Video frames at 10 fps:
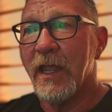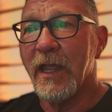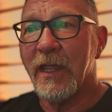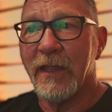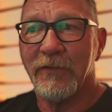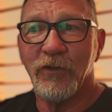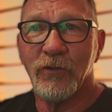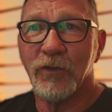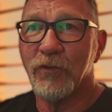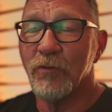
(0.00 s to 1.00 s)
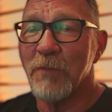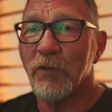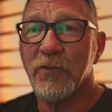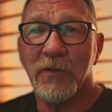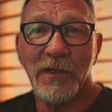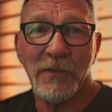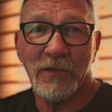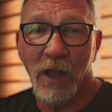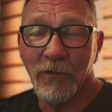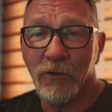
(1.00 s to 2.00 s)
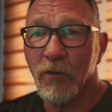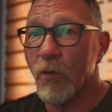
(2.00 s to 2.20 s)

And you could do multi-color